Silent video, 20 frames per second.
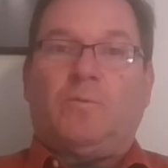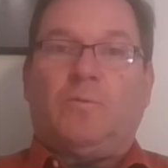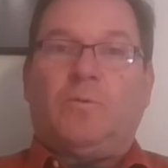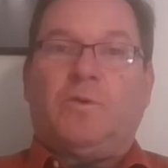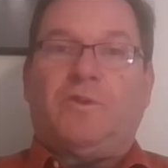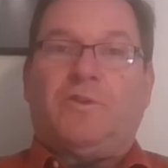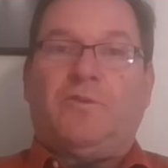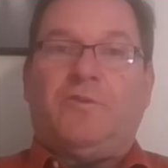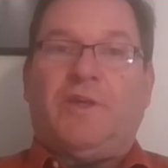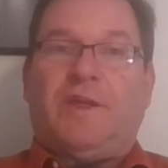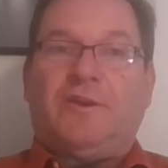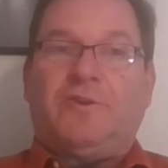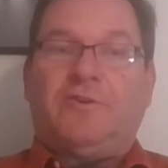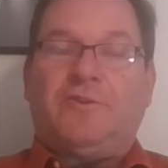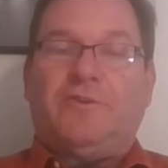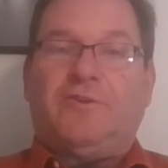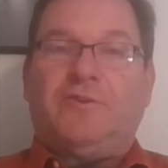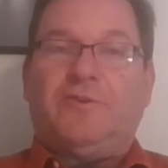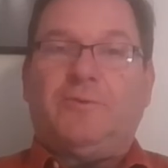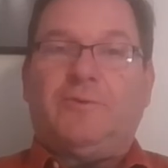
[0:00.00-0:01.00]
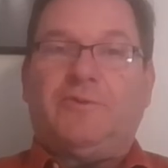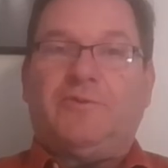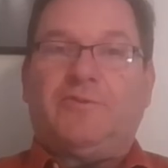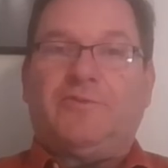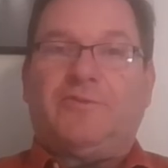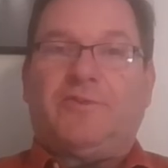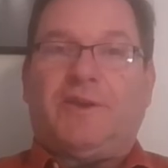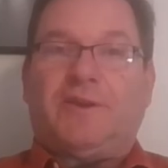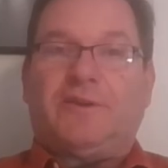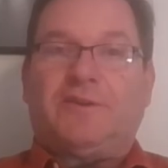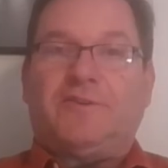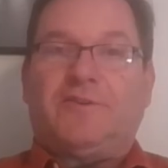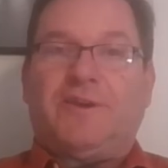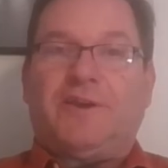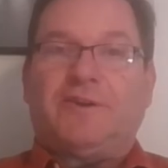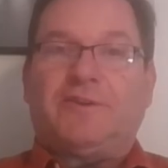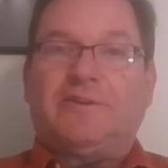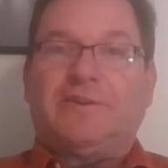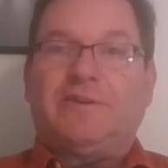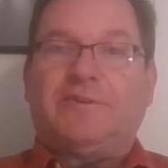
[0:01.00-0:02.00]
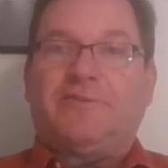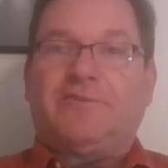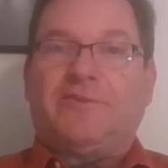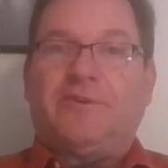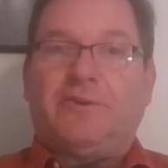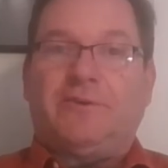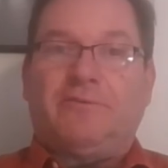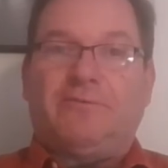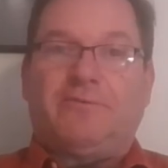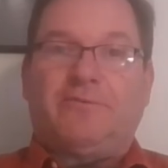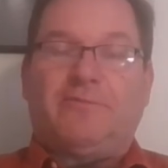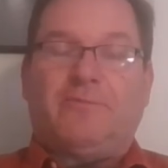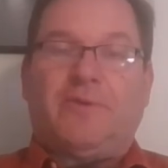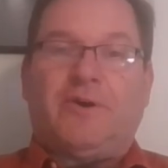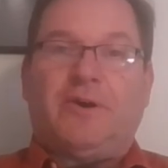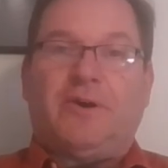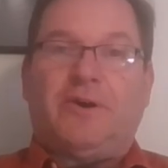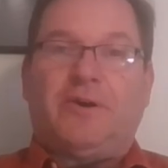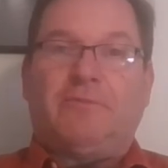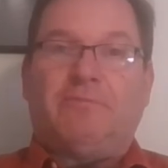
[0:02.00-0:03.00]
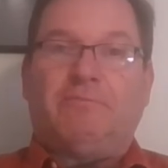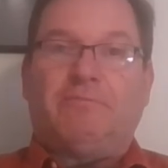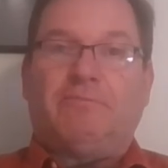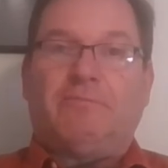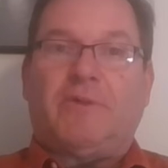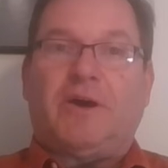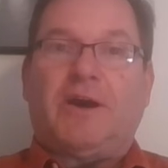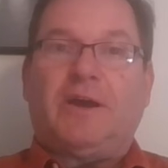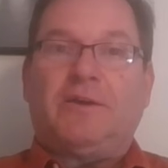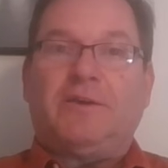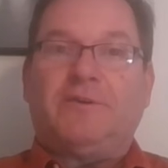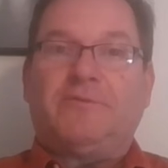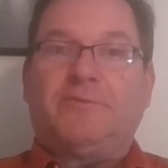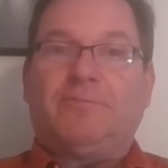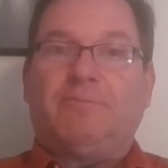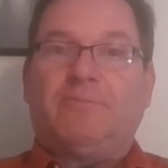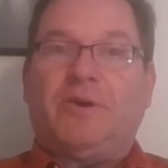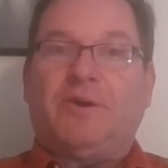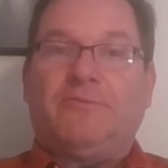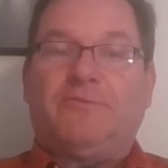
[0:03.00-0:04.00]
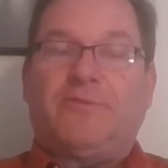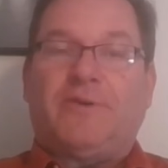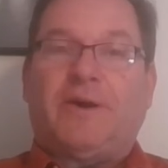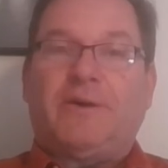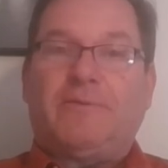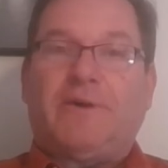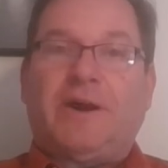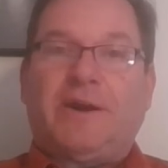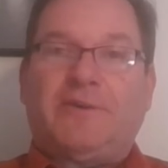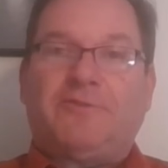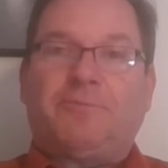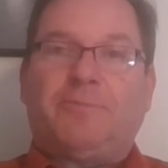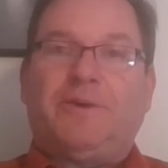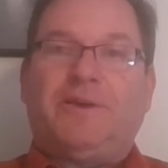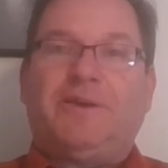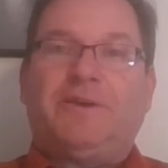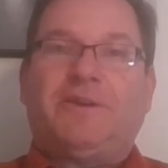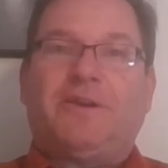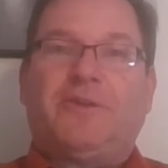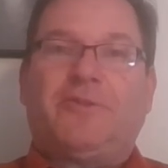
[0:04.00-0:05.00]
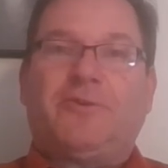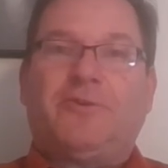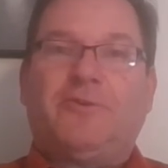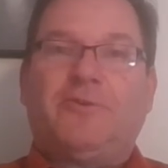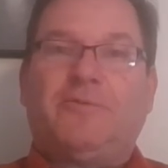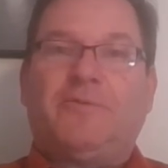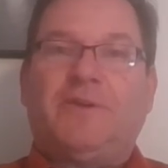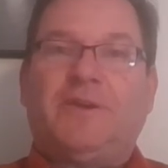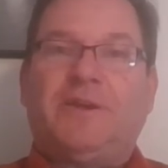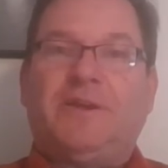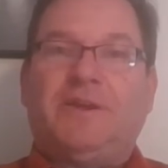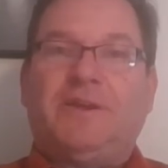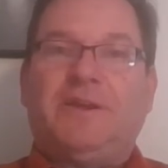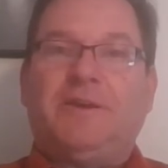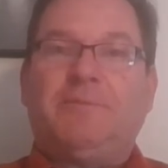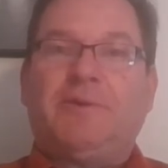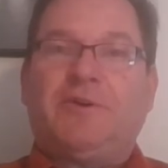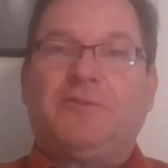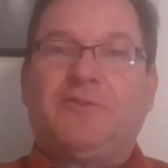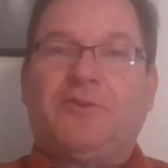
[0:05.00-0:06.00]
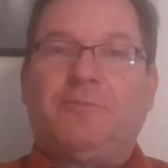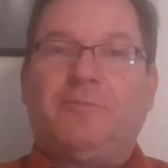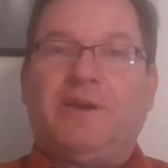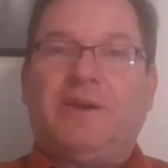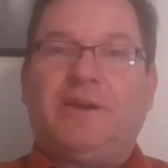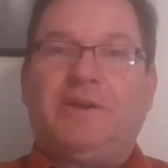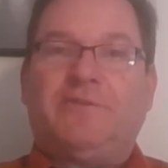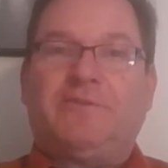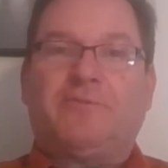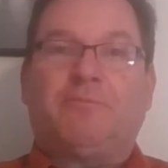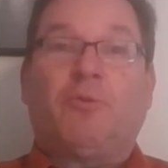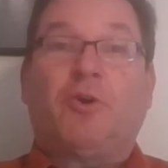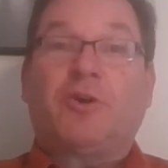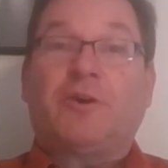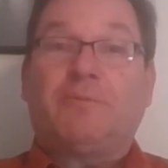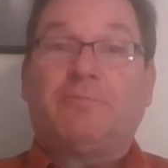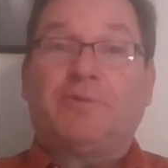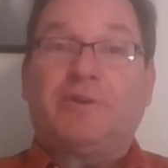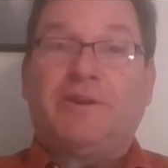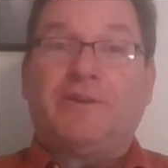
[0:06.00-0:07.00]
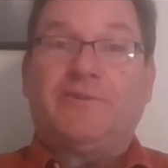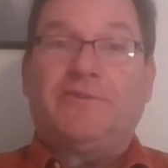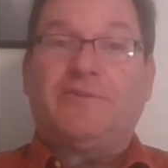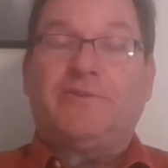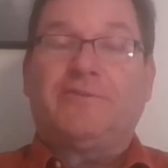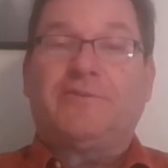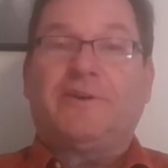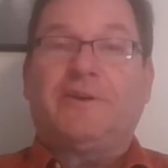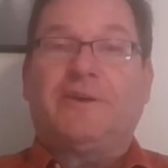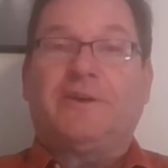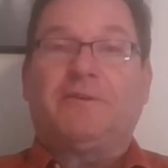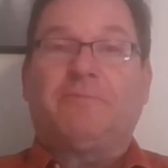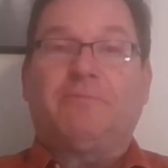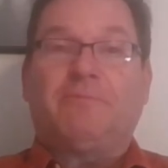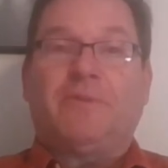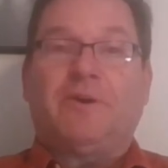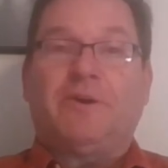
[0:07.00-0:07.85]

what they could do is they could take a list of ISP and other email domains, marketplaces like